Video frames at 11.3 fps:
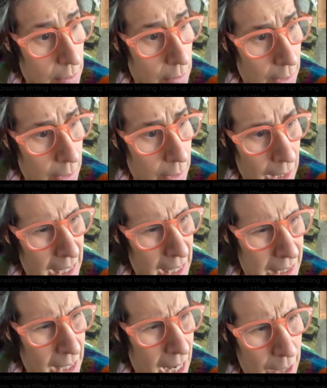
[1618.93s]
like, and
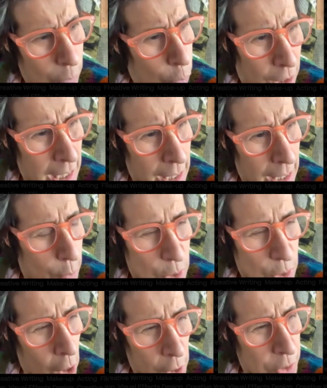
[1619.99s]
really it was
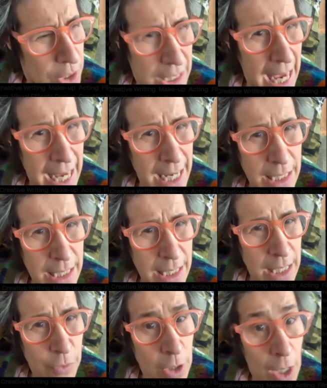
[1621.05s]
hard to get in,
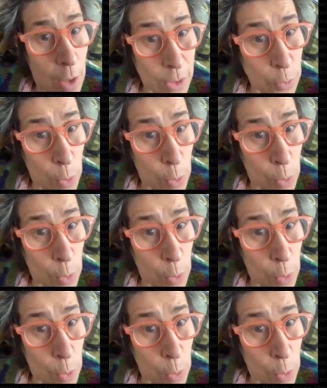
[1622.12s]
even though I'd won